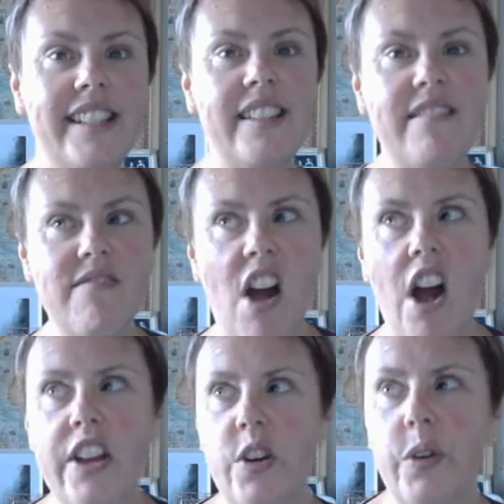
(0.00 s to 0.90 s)
I
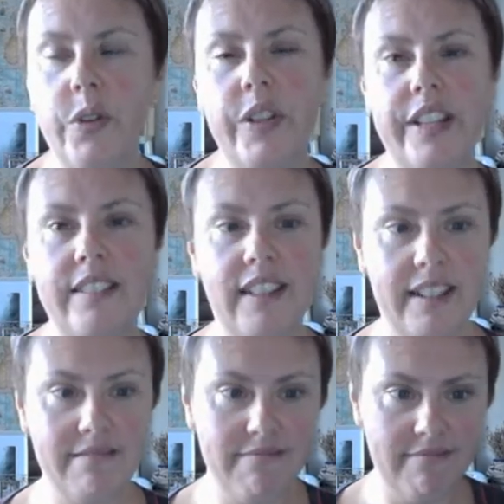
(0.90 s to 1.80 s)
know that, like,
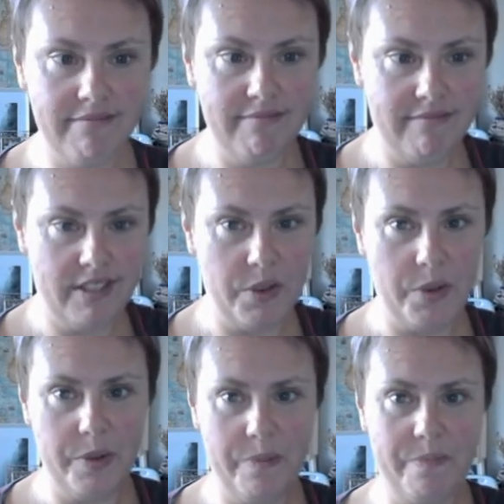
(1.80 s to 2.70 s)
the
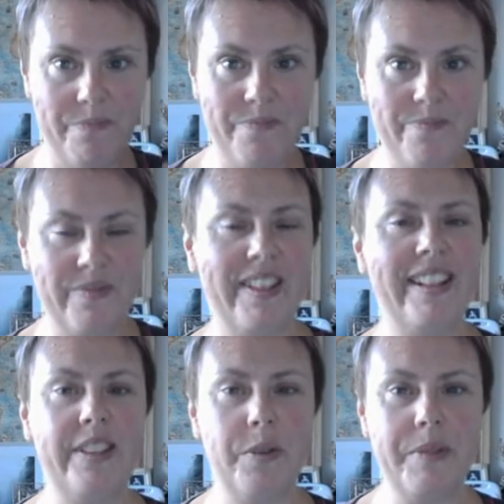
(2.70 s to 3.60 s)
room, a little bit
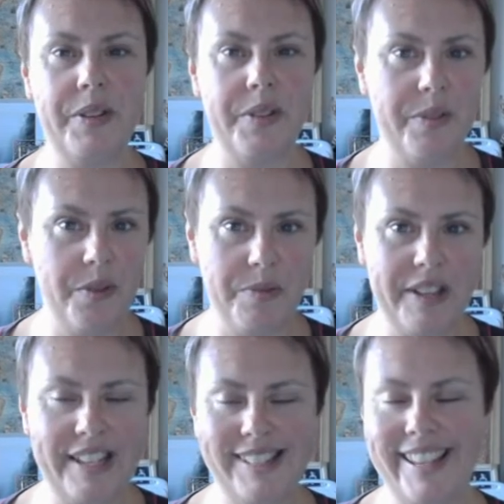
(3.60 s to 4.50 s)
of the room that you
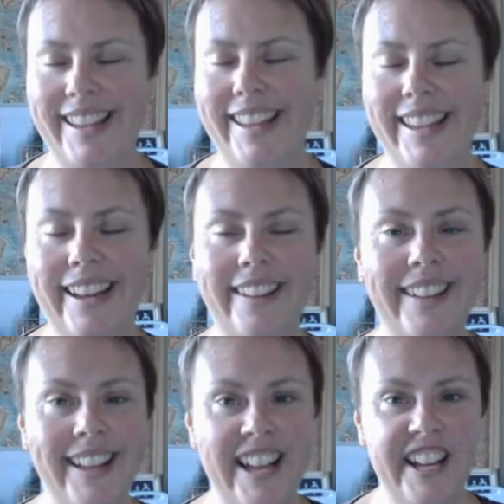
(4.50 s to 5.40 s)
see here,
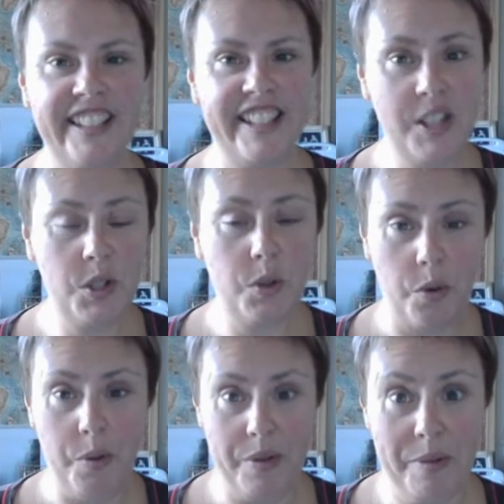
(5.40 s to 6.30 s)
this is the room that I'm
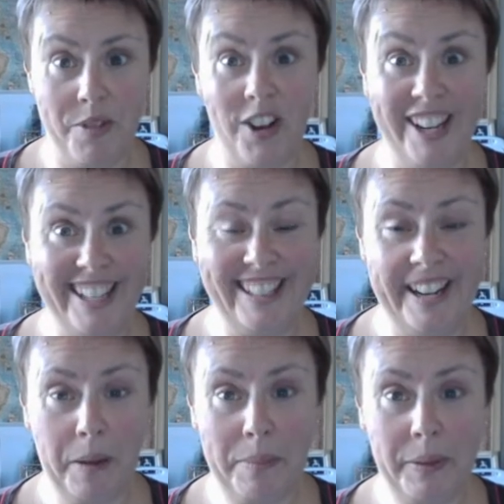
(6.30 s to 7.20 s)
trying to clean up a
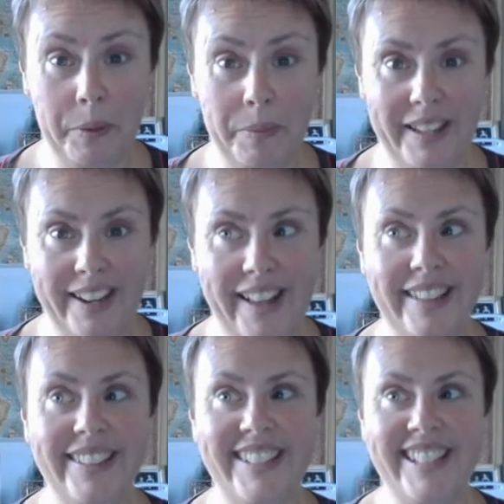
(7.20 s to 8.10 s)
little bit. And
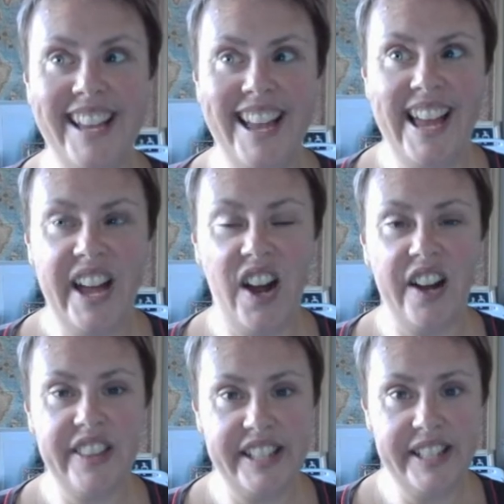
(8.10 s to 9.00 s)
this
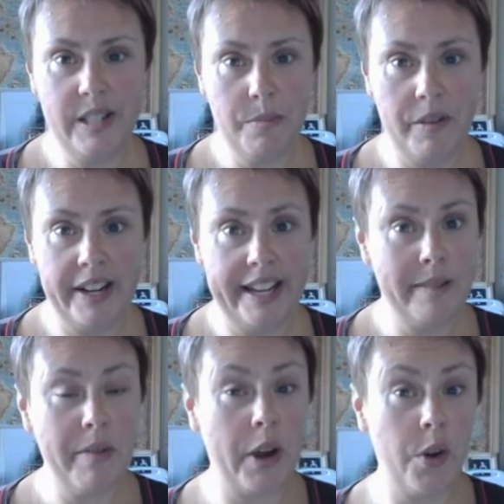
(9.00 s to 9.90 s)
is my my
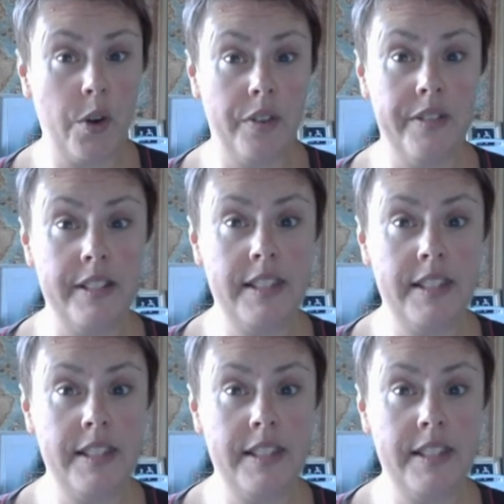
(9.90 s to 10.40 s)
office.